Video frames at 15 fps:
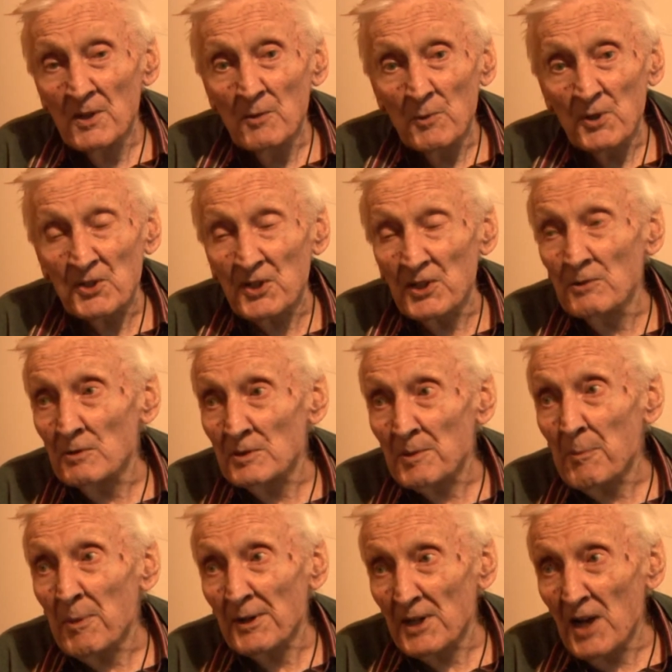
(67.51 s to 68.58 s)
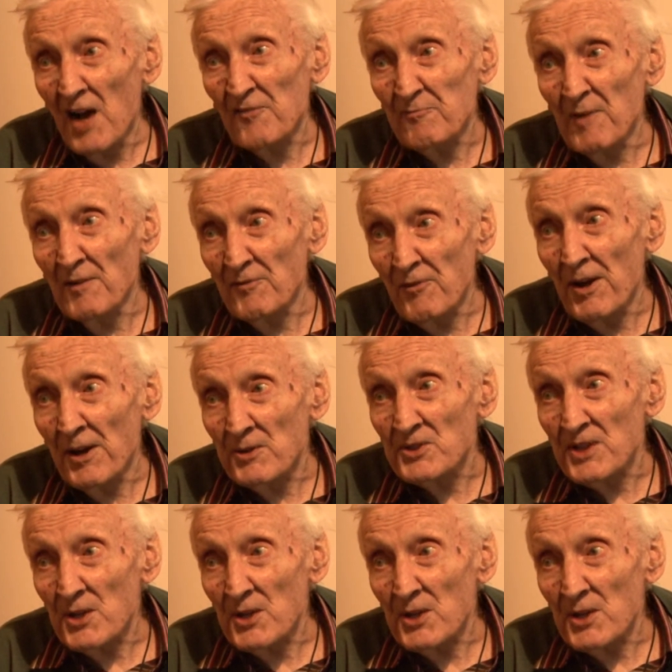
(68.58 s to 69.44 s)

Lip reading: which killed about half my friends,